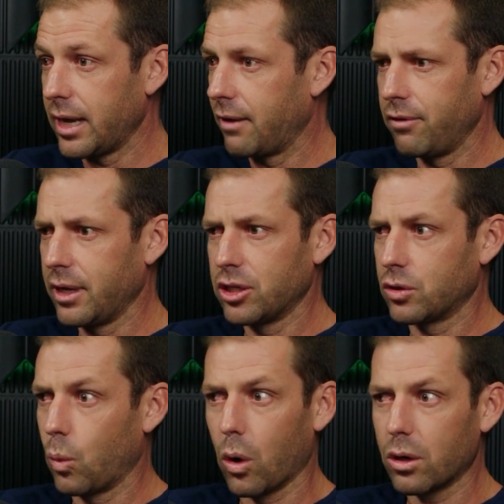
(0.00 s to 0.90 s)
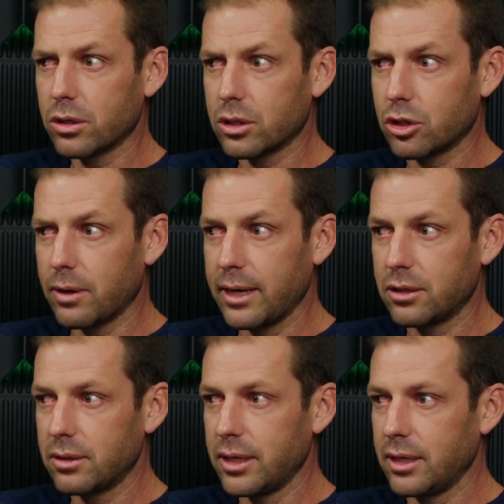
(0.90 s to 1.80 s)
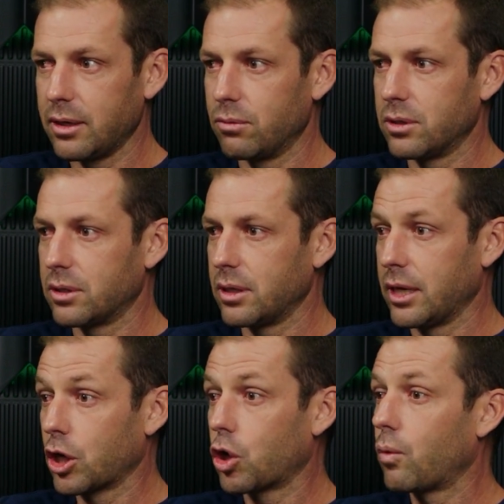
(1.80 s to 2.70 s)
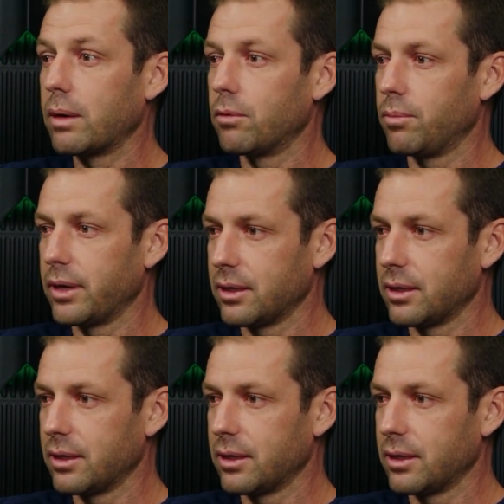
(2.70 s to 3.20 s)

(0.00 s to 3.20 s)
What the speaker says: and everything just works strangely. It was an incredible place.